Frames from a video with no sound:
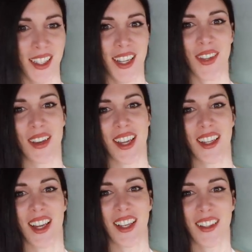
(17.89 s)

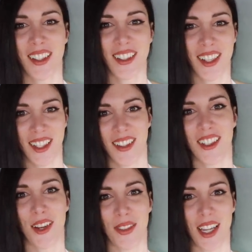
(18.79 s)
Anyway, I
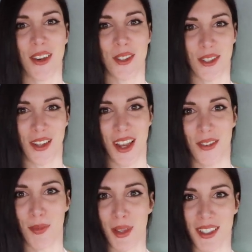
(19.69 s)
cleaned off the couch, so I
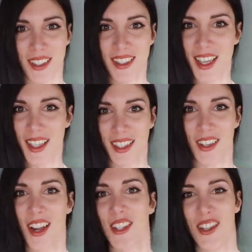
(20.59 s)
have a place to sit in the
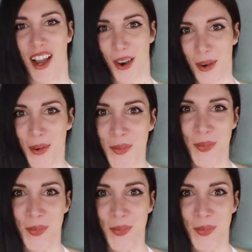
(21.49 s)
garage now.